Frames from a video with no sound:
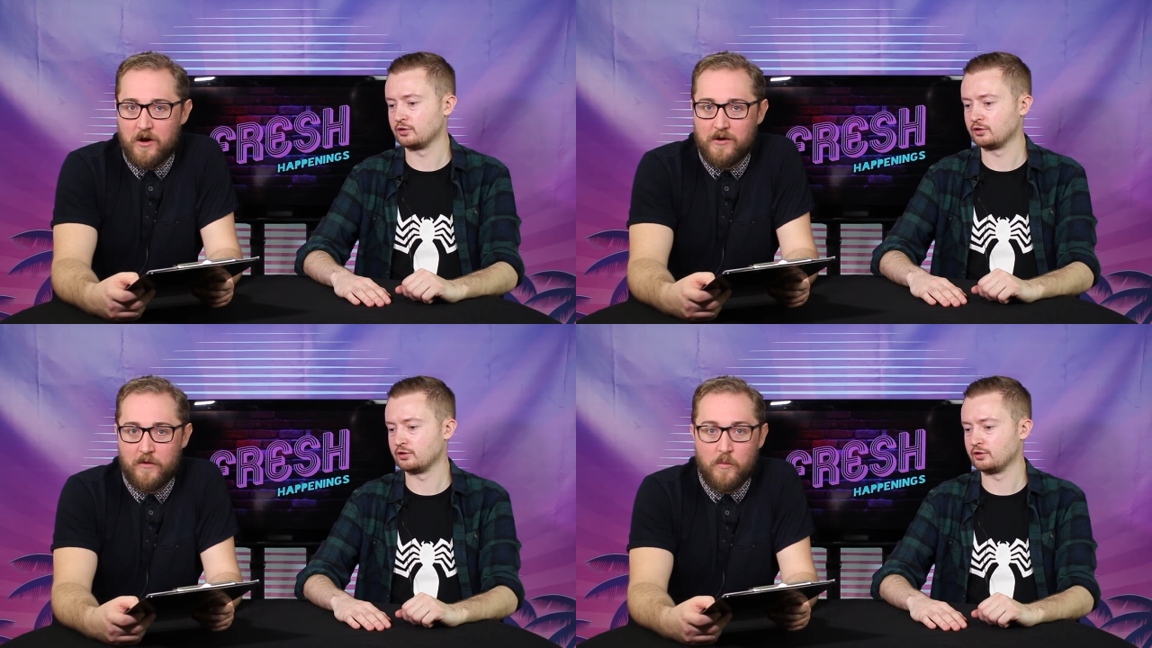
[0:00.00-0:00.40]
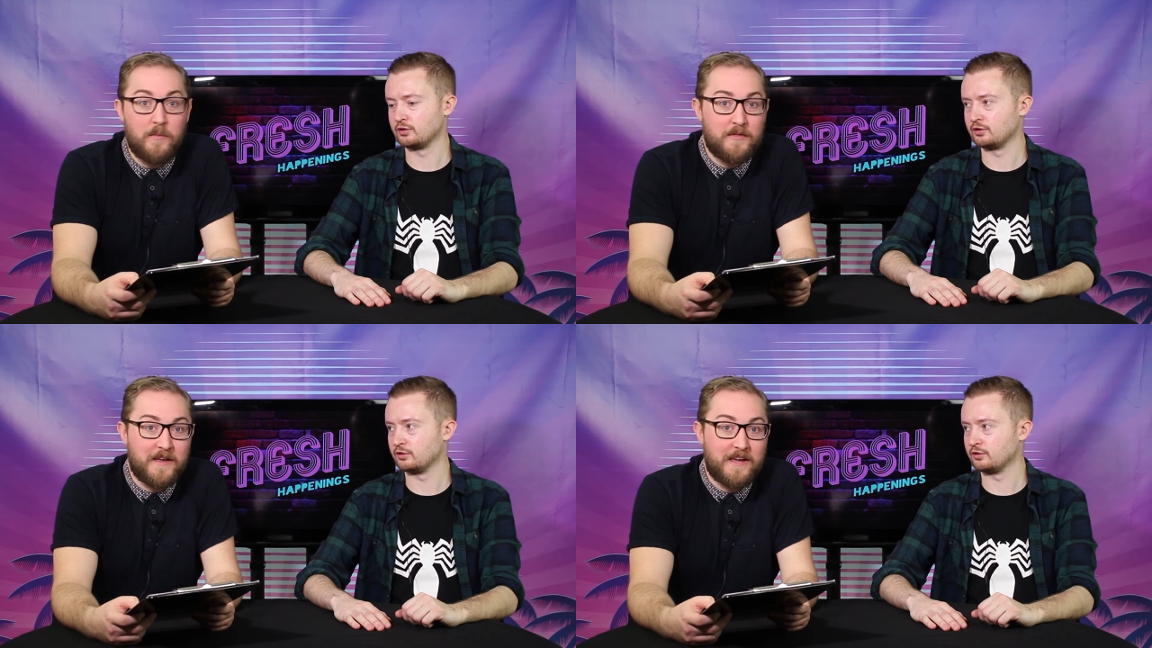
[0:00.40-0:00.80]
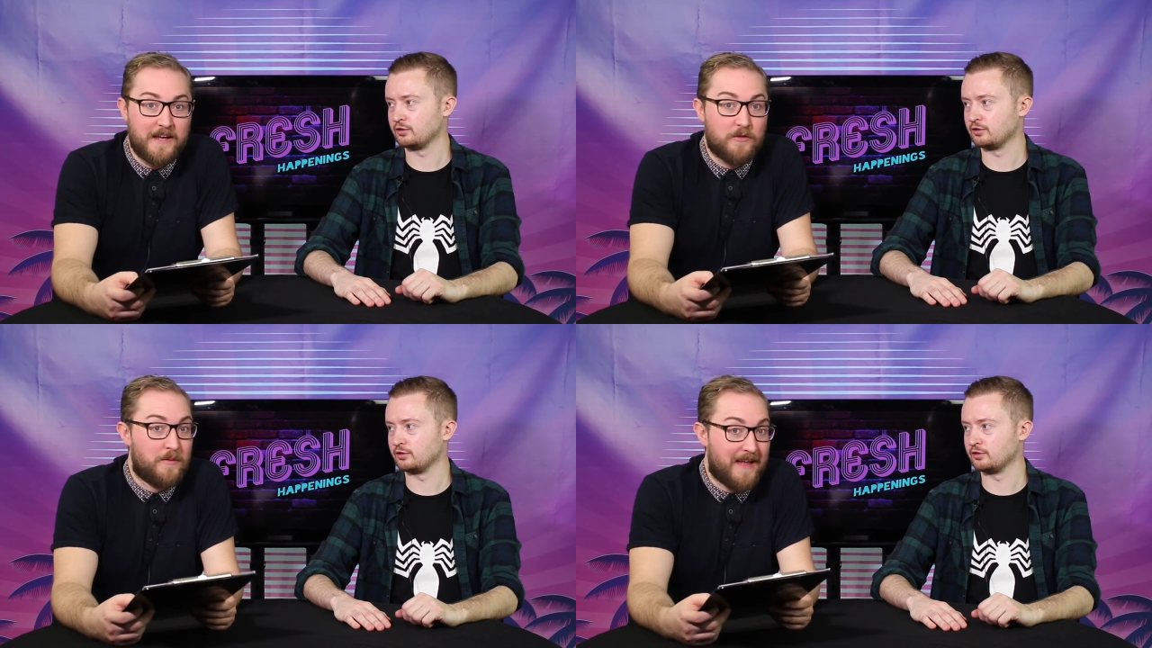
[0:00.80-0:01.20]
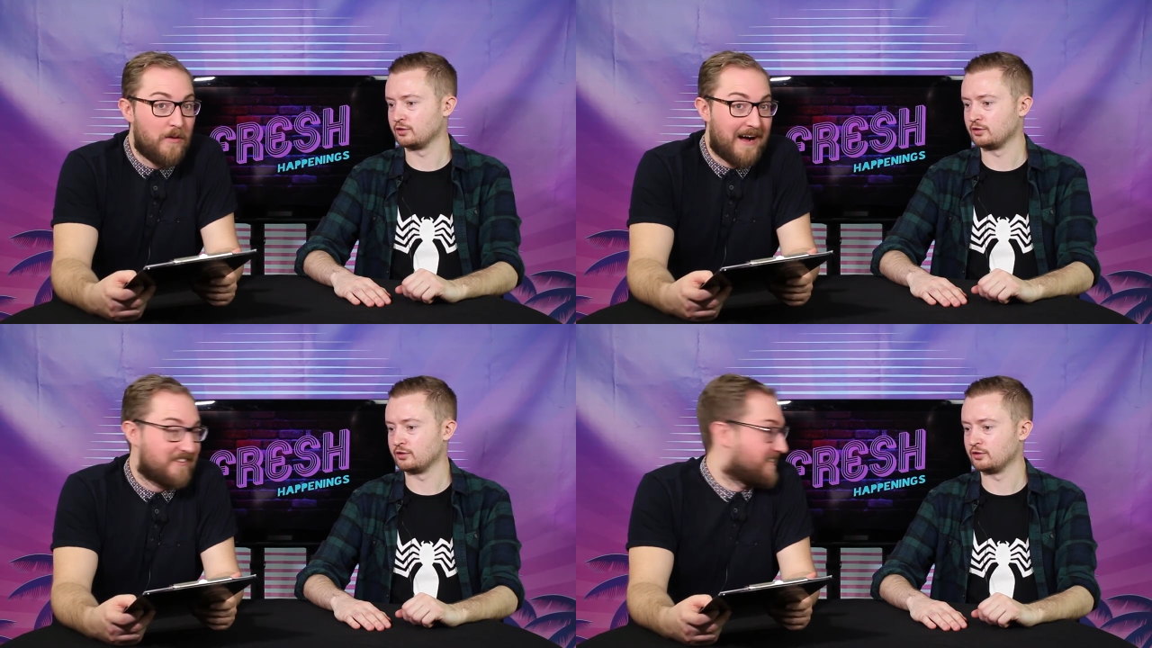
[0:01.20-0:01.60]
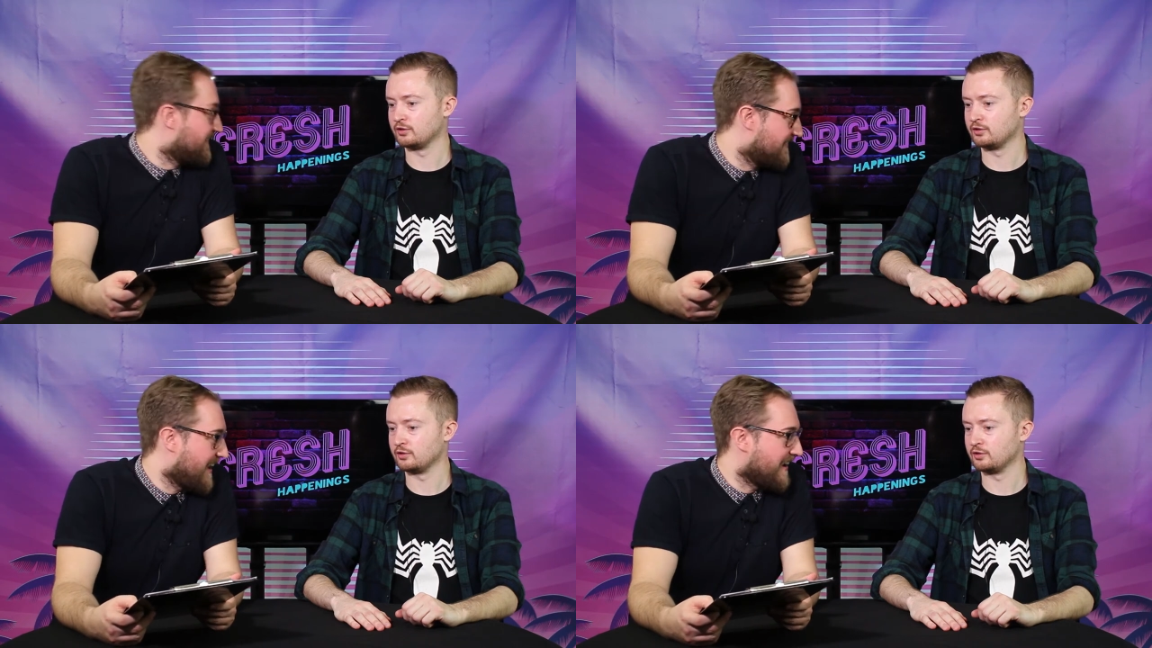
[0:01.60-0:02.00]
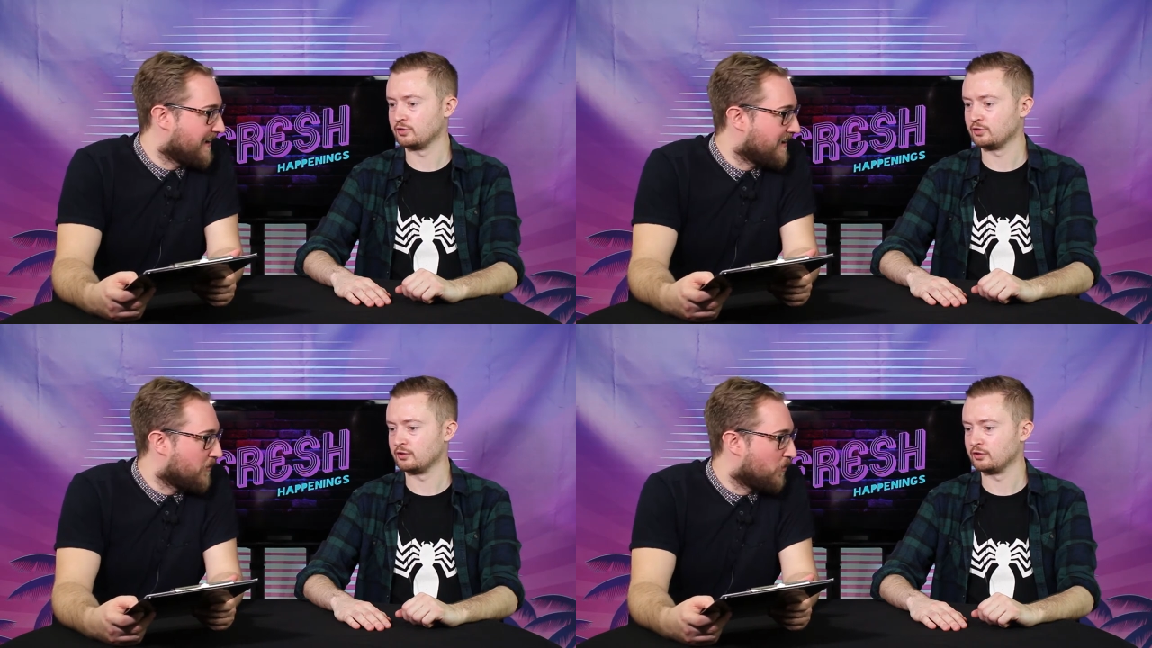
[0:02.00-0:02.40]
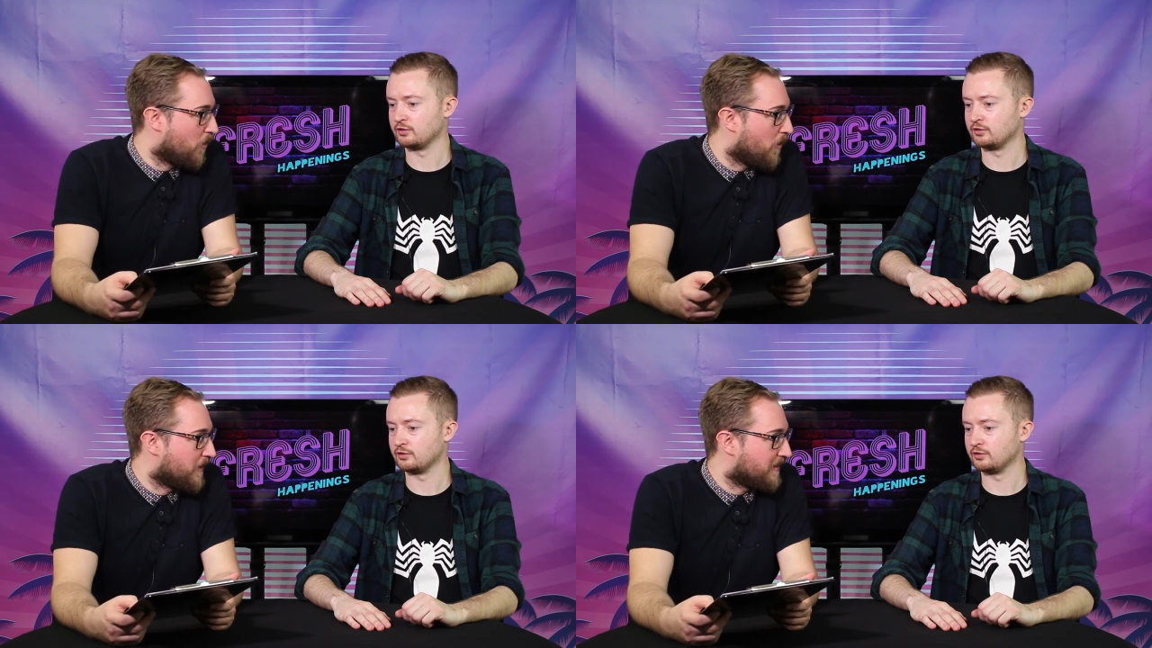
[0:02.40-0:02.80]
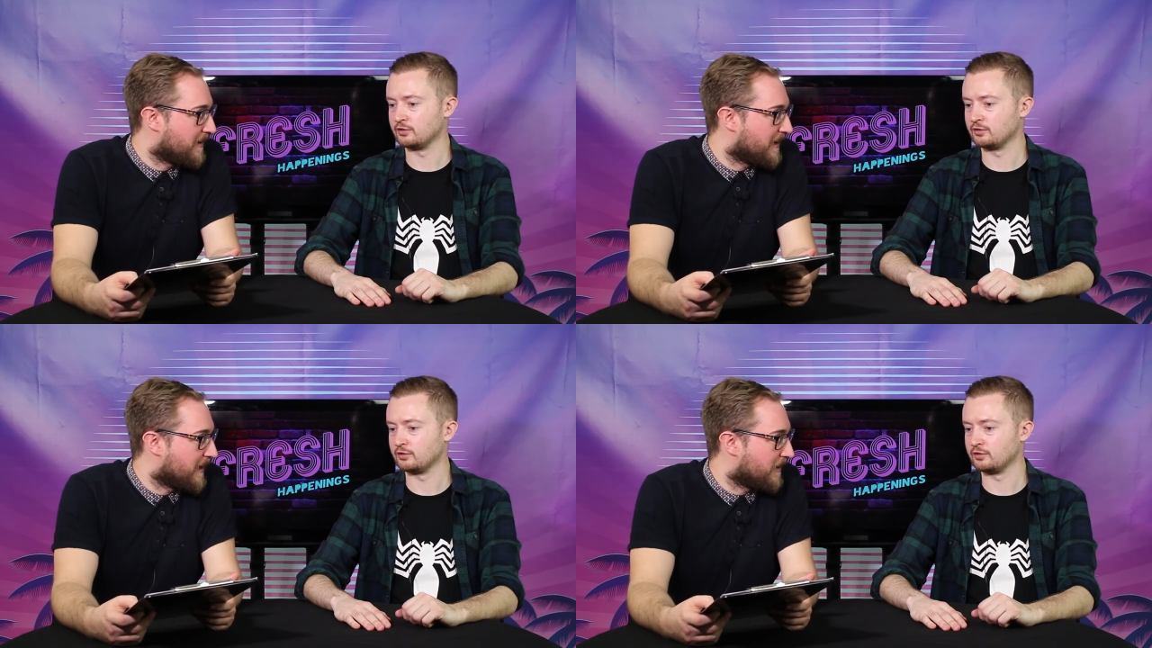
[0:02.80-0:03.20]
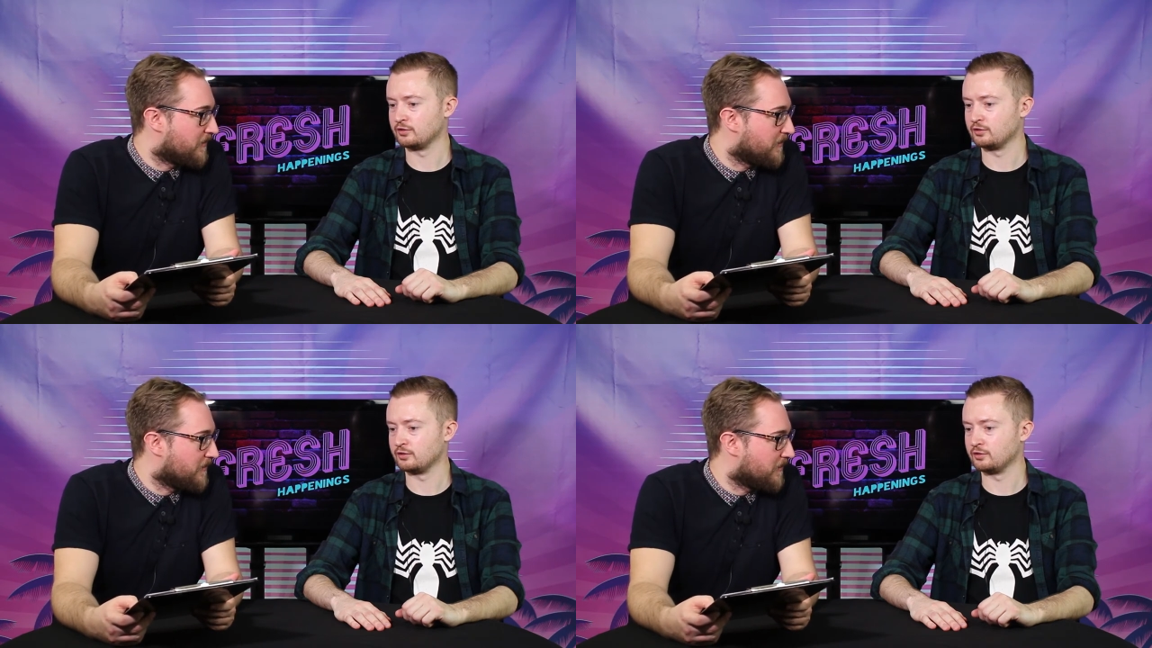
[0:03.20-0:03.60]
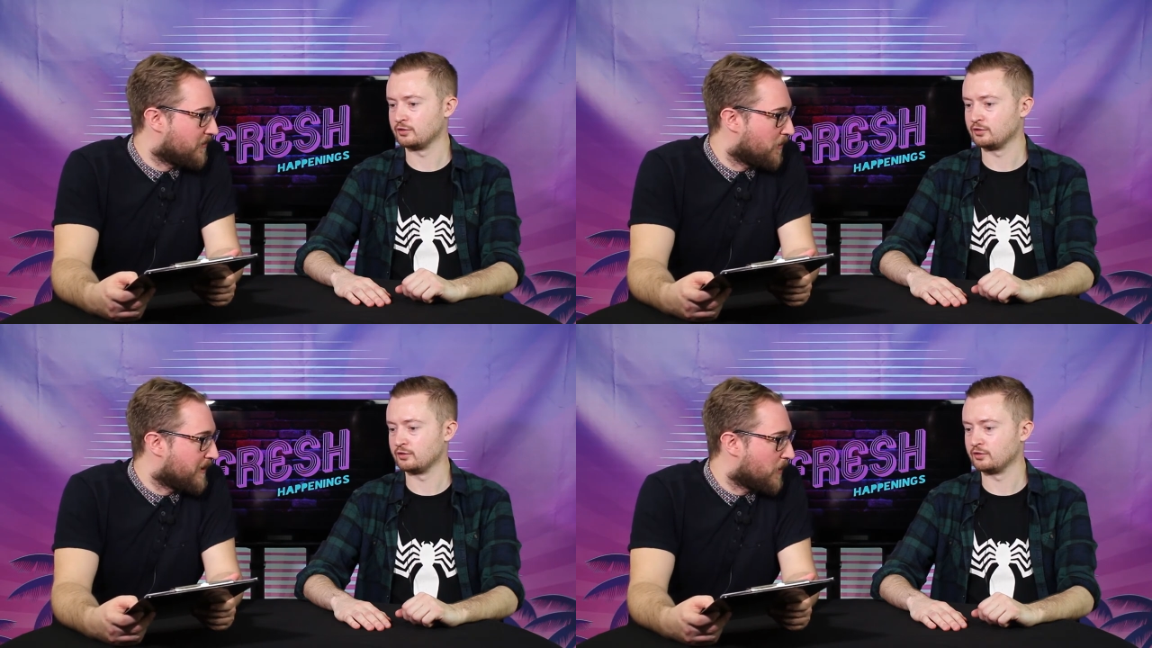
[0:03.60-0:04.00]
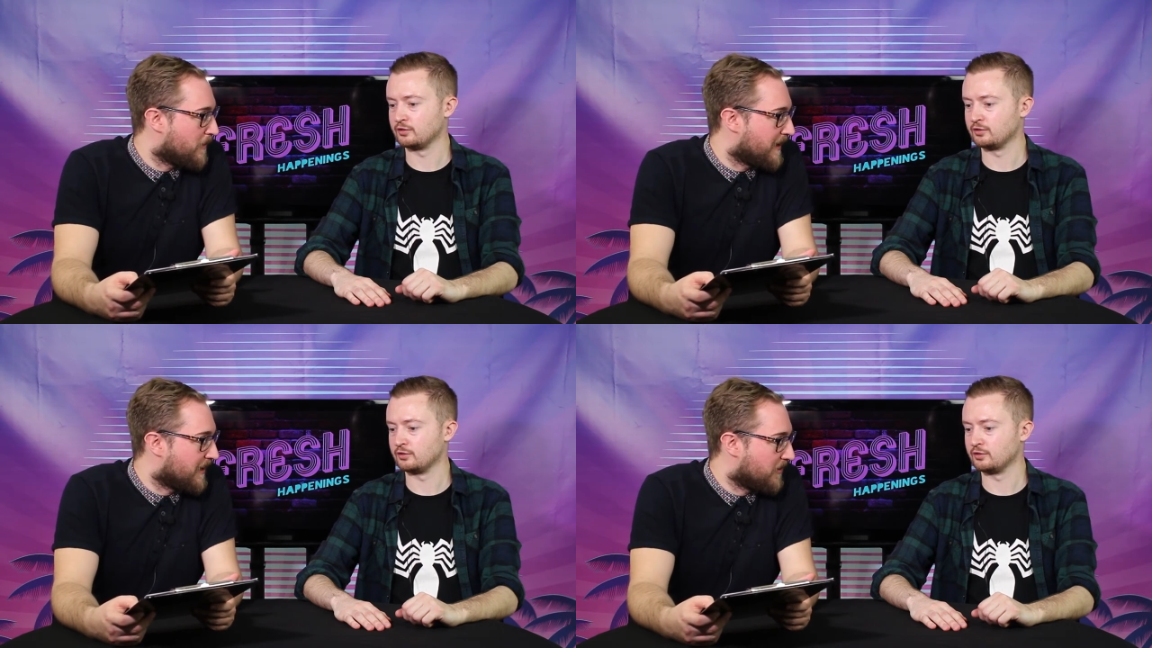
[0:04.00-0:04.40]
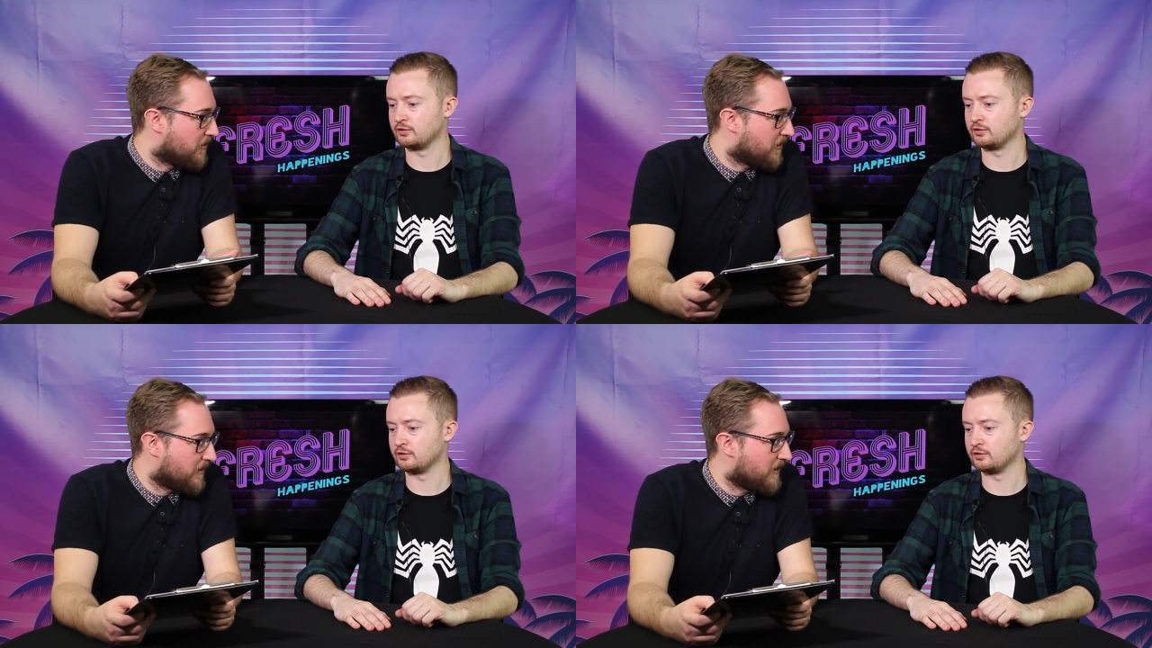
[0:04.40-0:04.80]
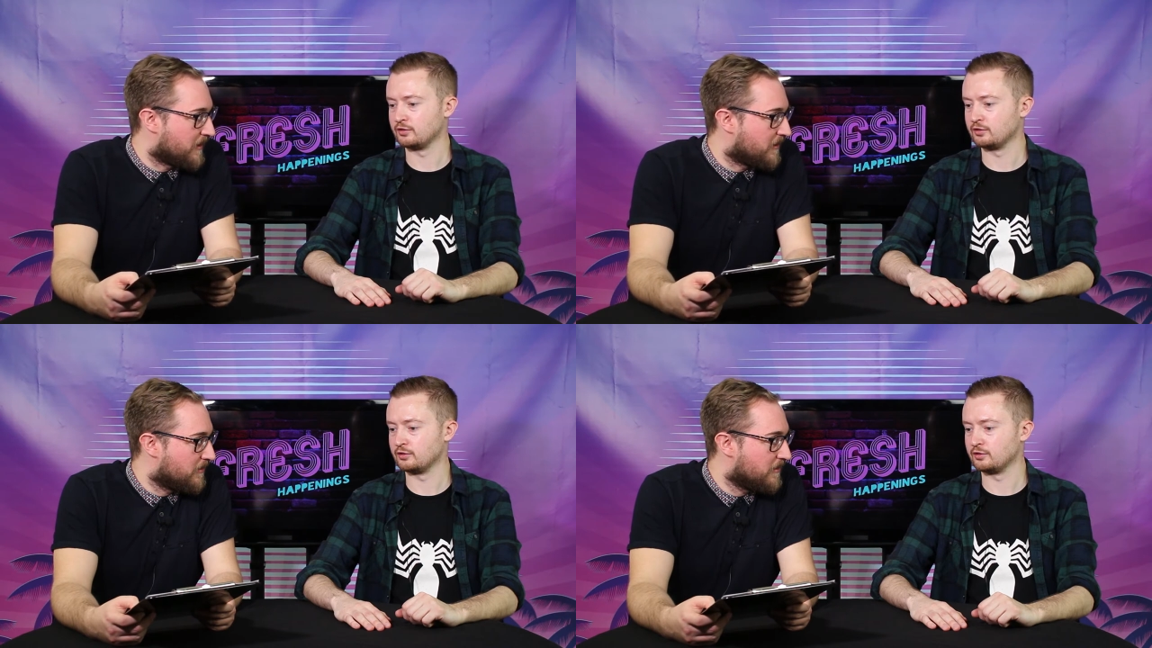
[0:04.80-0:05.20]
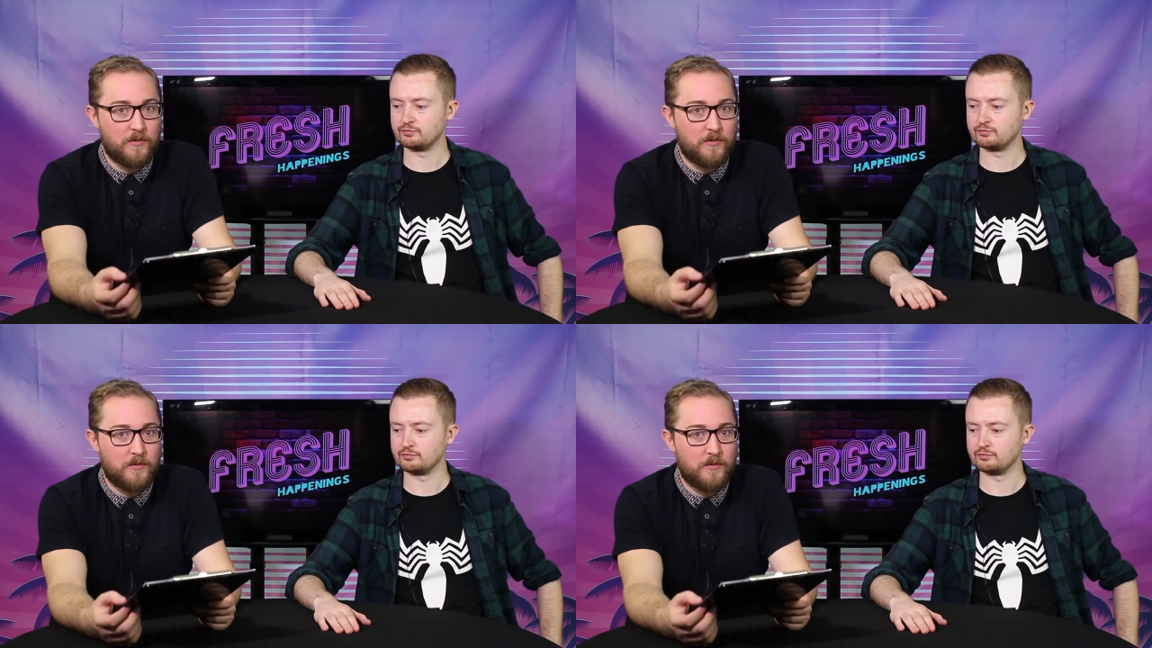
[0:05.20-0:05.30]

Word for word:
Speaker 1: over what we think it is without actually saying what we think it is, so we don't nick each other's ideas.